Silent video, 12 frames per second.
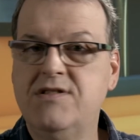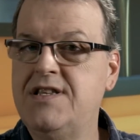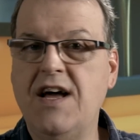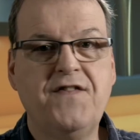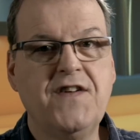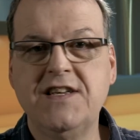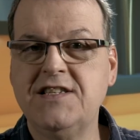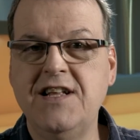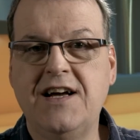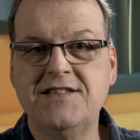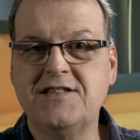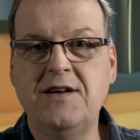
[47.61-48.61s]
Definitely
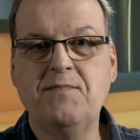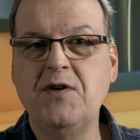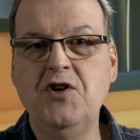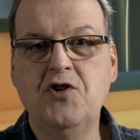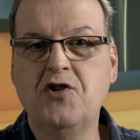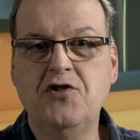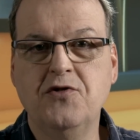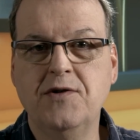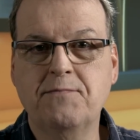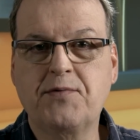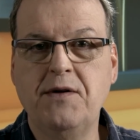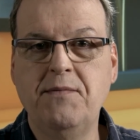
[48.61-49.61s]
not something you could do
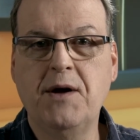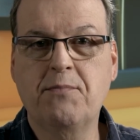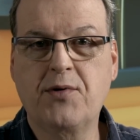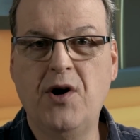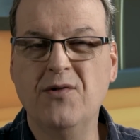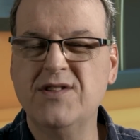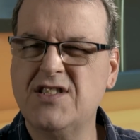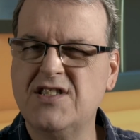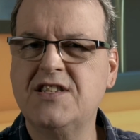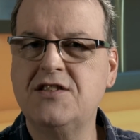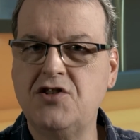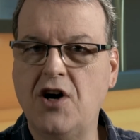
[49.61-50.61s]
in Premiere Pro. This
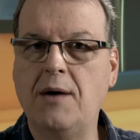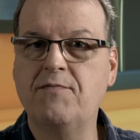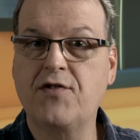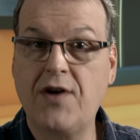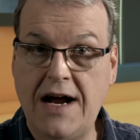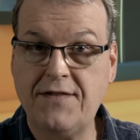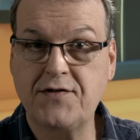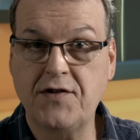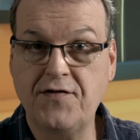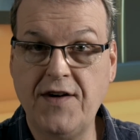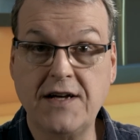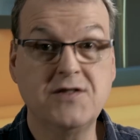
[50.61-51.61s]
is a job for After
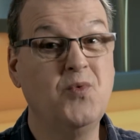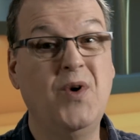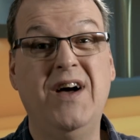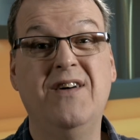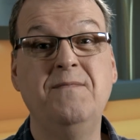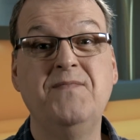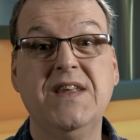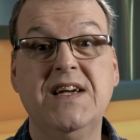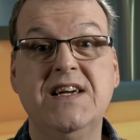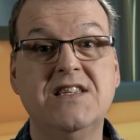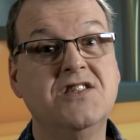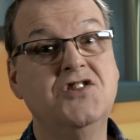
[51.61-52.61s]
Effects. Well,
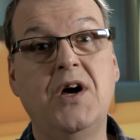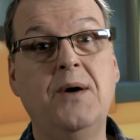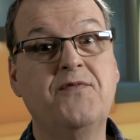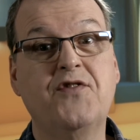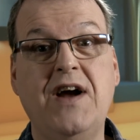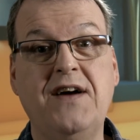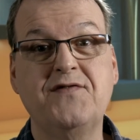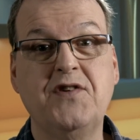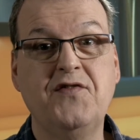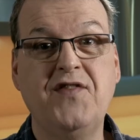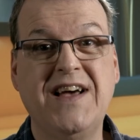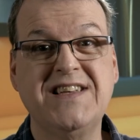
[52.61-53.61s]
it's a job for After
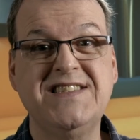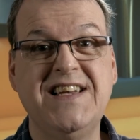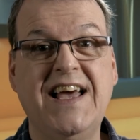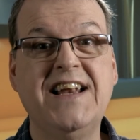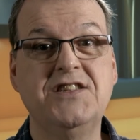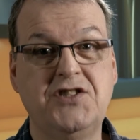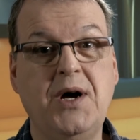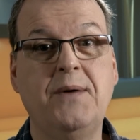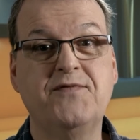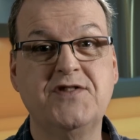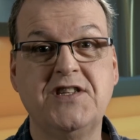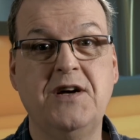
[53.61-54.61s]
Effects and a
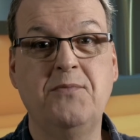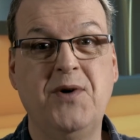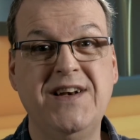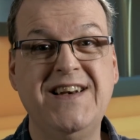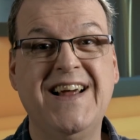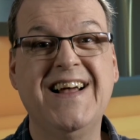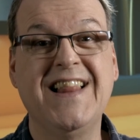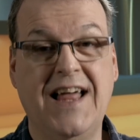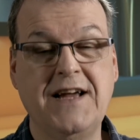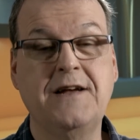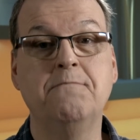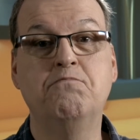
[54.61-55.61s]
job for someone
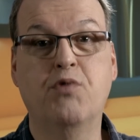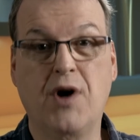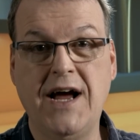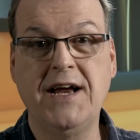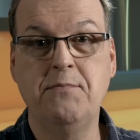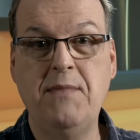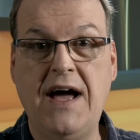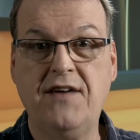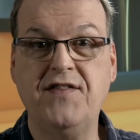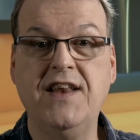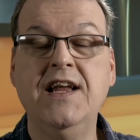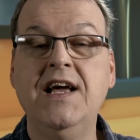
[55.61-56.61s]
like Brian
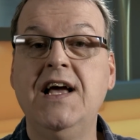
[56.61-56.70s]
Maffitt.